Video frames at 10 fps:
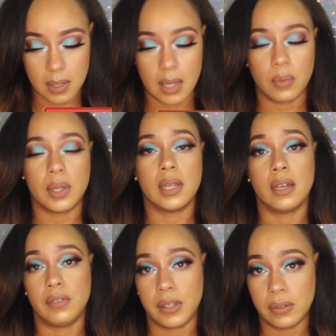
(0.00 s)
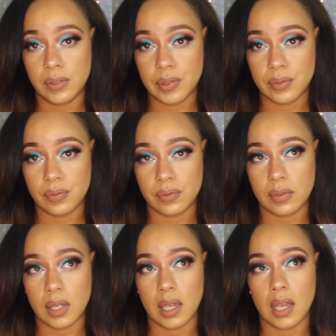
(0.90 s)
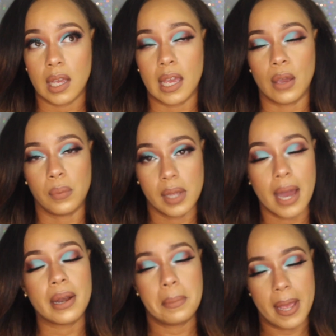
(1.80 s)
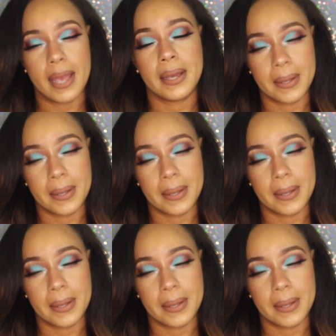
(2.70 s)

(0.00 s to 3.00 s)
And we love you. And we got her back.